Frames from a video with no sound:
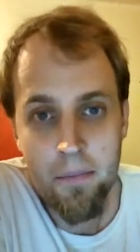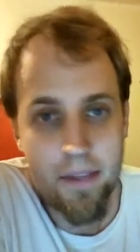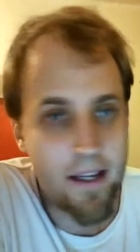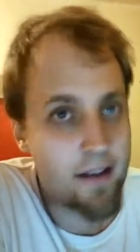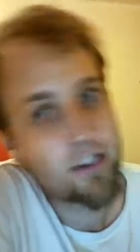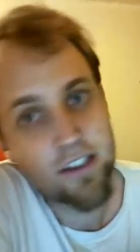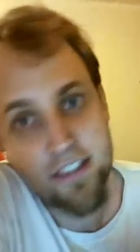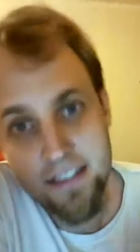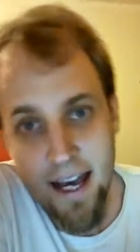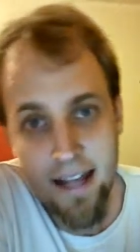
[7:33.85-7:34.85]
the
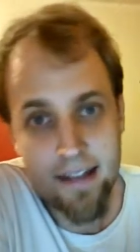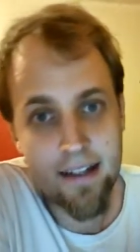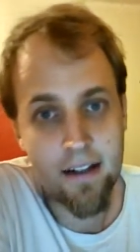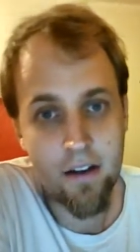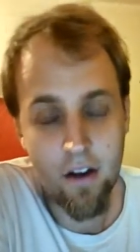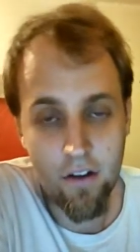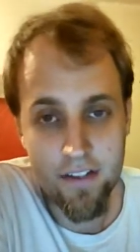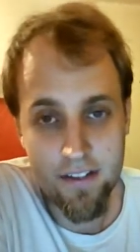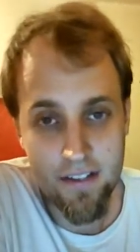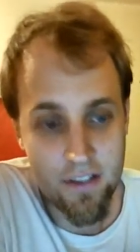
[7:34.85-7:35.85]
understanding of
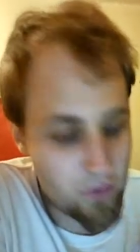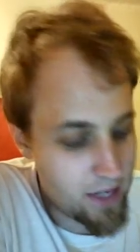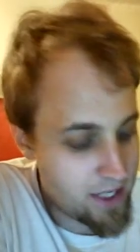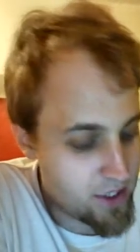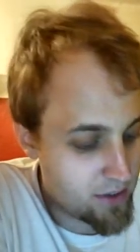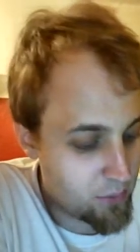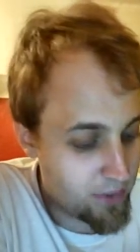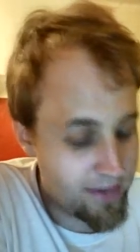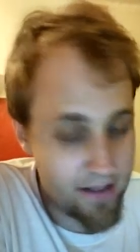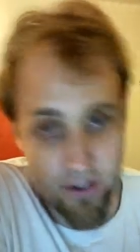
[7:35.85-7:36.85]
the situation
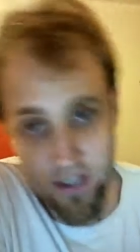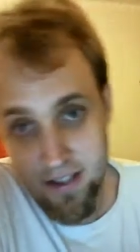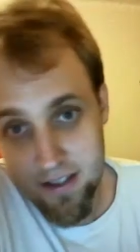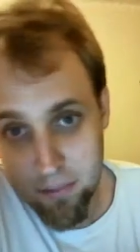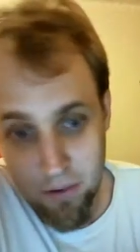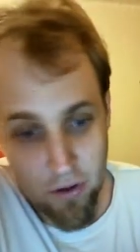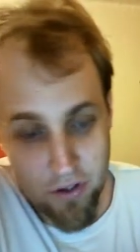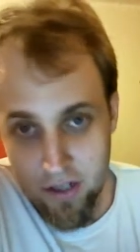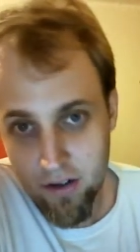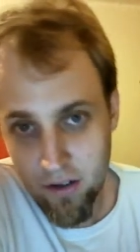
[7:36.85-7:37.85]
when they're just
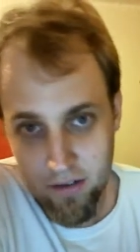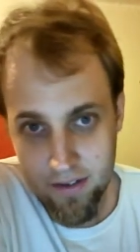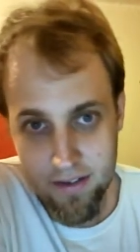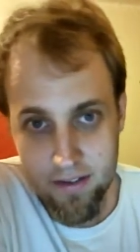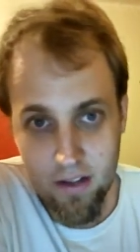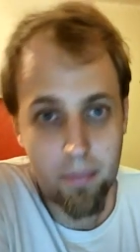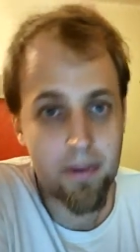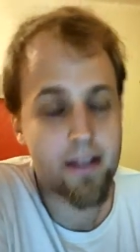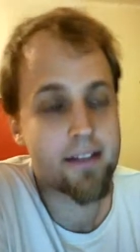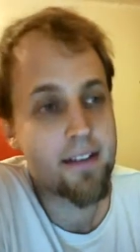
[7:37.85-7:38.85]
approaching all of these
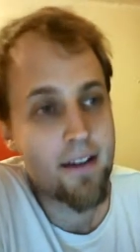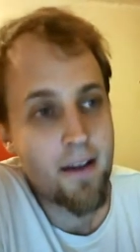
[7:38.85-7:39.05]
topics.